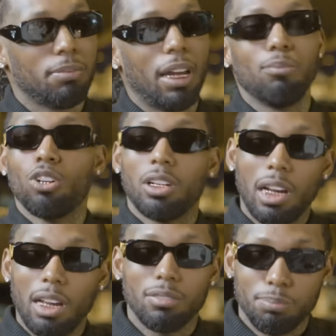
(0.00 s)
man. I'm not gonna
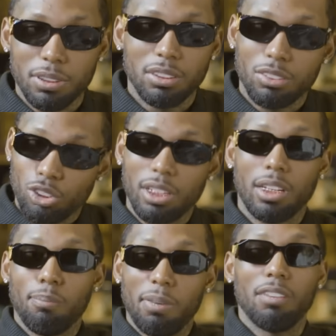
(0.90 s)
lie, I'd be trying to
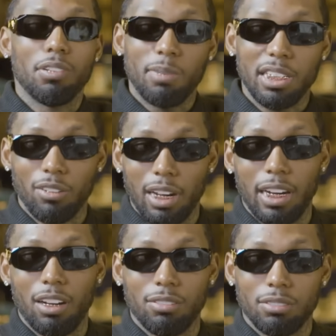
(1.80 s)
get bare of your money right
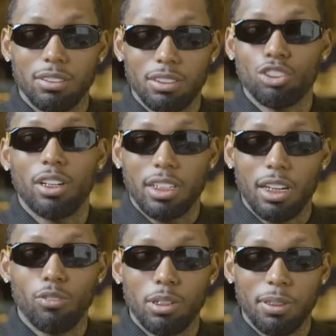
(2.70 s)
now. Is he trying to get all your